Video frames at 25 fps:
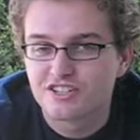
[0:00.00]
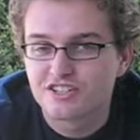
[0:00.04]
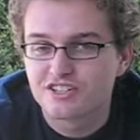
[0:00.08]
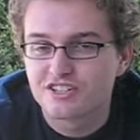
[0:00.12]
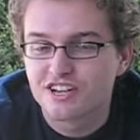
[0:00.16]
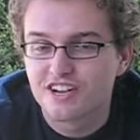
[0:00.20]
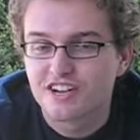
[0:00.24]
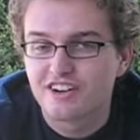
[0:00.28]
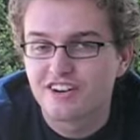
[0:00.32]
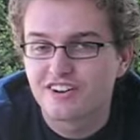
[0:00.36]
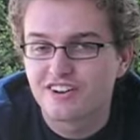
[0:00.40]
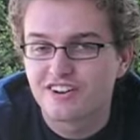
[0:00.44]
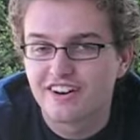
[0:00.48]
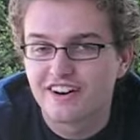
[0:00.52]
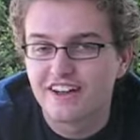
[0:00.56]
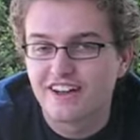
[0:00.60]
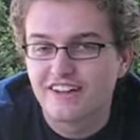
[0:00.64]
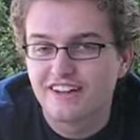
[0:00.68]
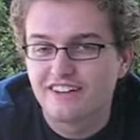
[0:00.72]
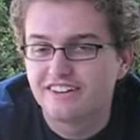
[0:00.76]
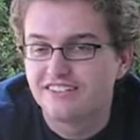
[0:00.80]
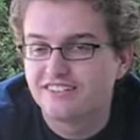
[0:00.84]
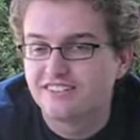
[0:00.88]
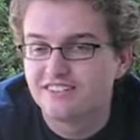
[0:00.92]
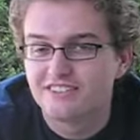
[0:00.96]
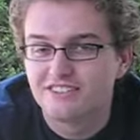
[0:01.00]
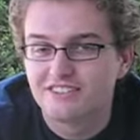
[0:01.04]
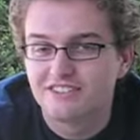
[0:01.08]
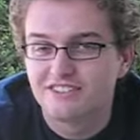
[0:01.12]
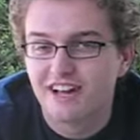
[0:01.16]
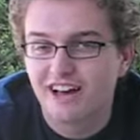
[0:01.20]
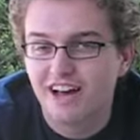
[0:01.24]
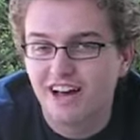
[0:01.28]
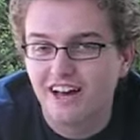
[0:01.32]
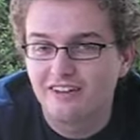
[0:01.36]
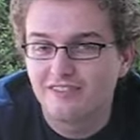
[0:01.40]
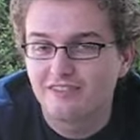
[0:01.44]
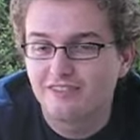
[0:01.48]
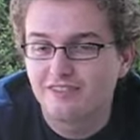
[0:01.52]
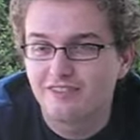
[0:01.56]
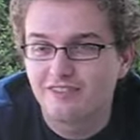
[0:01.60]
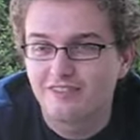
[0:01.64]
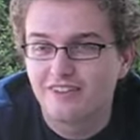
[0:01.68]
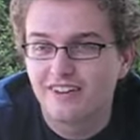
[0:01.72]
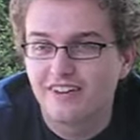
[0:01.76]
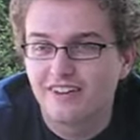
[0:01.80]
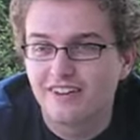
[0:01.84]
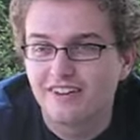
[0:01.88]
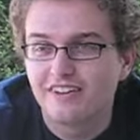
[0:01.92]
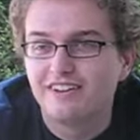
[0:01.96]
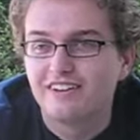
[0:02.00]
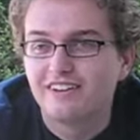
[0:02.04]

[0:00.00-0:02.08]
share and do not fit